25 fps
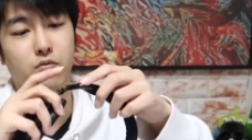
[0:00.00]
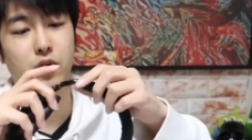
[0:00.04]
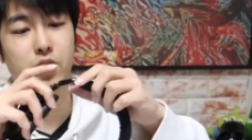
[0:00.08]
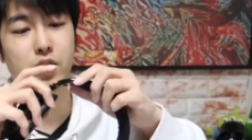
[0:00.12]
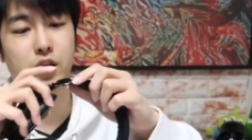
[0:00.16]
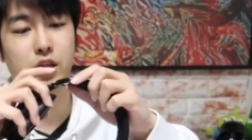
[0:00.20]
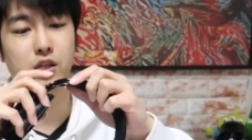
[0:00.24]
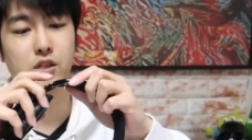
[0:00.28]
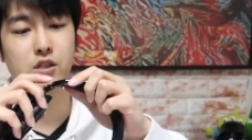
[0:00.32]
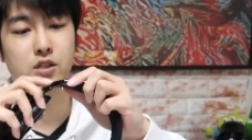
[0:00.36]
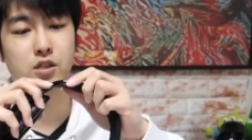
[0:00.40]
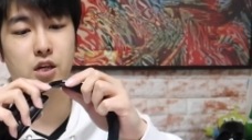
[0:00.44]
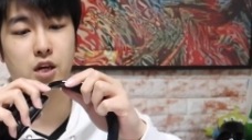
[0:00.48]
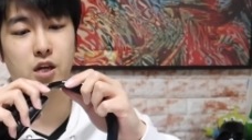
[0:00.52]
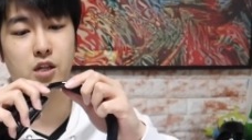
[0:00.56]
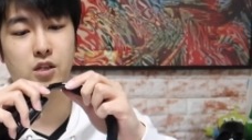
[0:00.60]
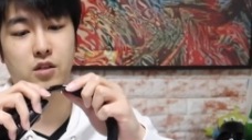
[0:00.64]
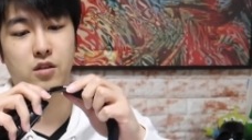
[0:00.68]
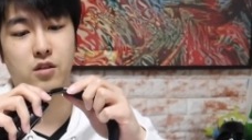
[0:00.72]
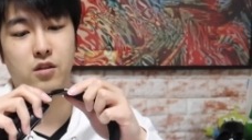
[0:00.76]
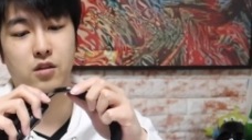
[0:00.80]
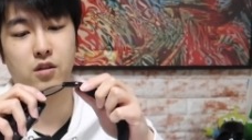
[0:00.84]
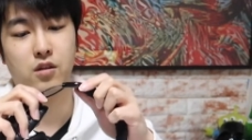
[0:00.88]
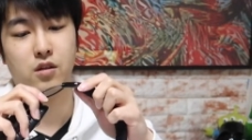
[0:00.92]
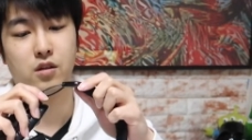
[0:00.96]
we can
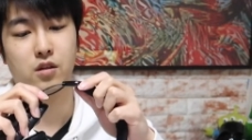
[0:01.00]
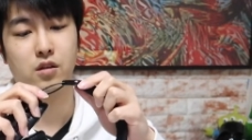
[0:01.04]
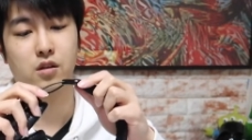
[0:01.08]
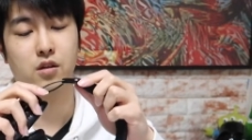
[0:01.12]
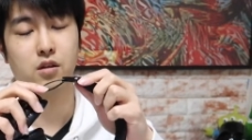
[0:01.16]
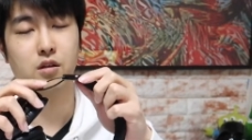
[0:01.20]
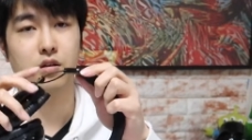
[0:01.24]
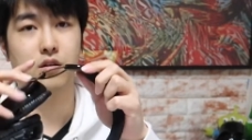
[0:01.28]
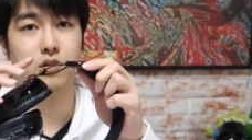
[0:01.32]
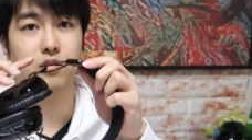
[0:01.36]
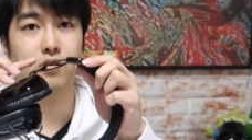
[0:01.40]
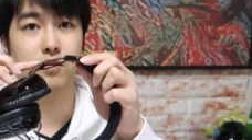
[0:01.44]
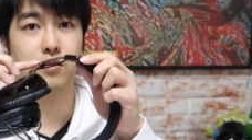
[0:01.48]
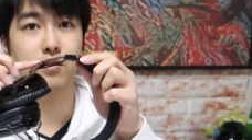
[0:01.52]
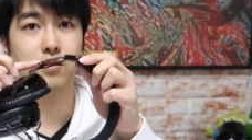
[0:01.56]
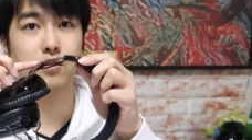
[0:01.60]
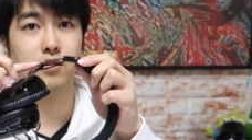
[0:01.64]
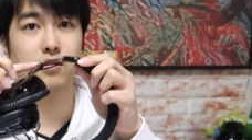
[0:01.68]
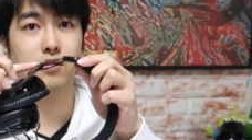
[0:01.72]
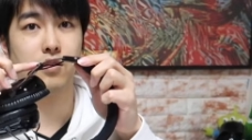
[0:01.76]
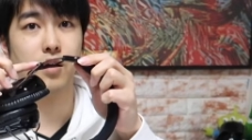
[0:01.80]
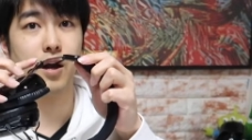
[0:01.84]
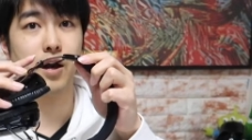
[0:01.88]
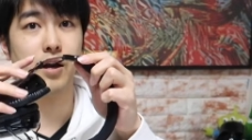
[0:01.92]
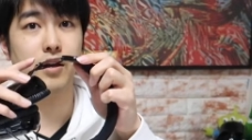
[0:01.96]
change
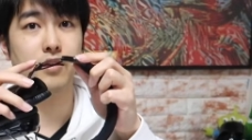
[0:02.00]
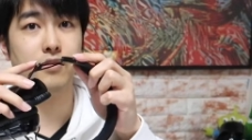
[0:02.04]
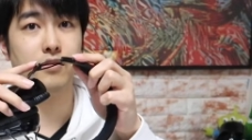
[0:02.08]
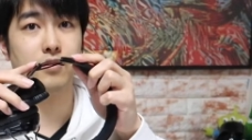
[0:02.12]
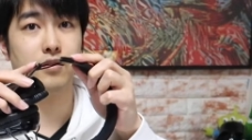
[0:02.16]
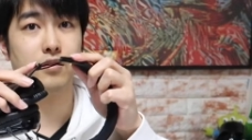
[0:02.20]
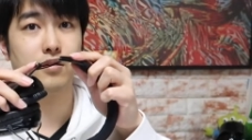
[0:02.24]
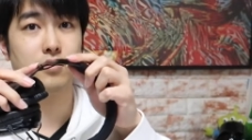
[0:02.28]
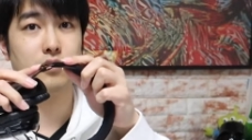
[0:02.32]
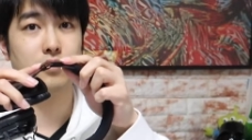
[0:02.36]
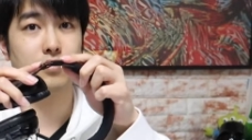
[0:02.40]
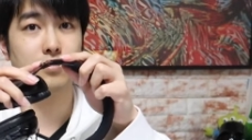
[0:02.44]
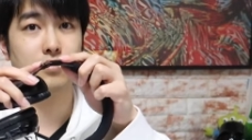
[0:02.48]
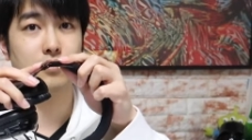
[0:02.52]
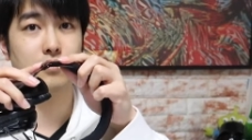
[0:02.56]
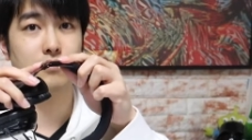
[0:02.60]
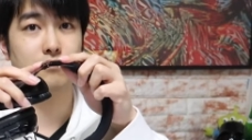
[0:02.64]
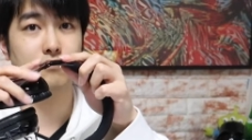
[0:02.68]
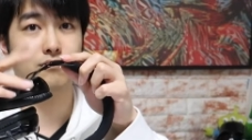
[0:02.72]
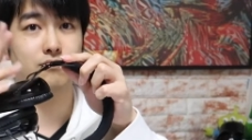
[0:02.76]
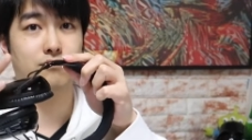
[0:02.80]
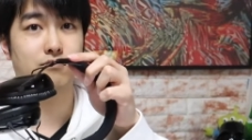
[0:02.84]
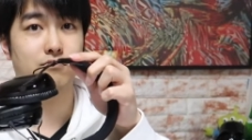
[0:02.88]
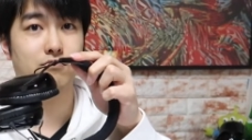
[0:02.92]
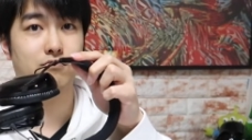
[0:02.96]
size
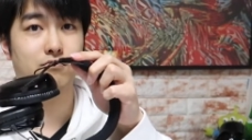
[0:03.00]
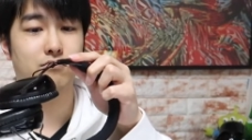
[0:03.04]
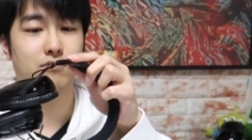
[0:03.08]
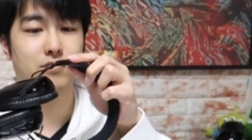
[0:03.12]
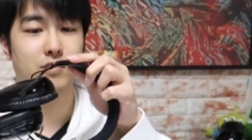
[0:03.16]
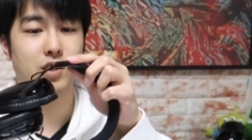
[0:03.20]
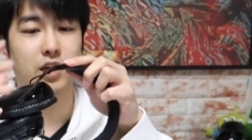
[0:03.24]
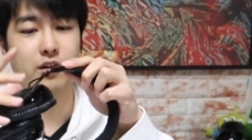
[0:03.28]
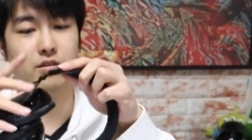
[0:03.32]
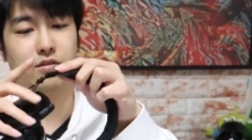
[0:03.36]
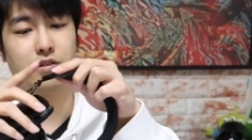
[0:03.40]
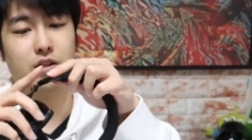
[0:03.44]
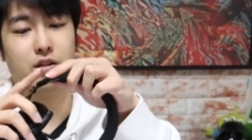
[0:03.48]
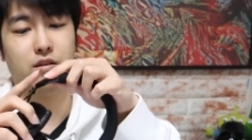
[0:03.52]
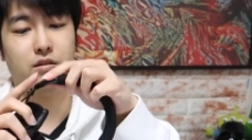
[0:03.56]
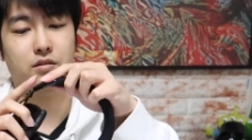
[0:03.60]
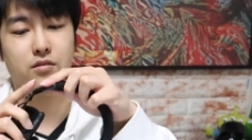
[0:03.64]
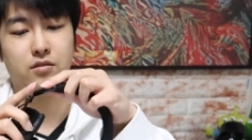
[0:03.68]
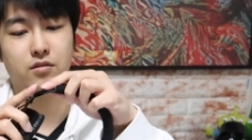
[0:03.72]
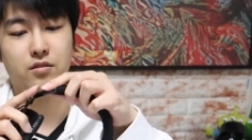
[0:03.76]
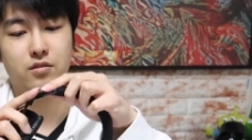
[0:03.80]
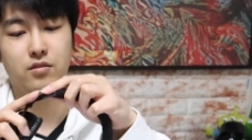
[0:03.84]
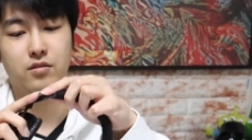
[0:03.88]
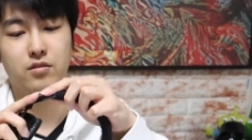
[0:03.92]
like this.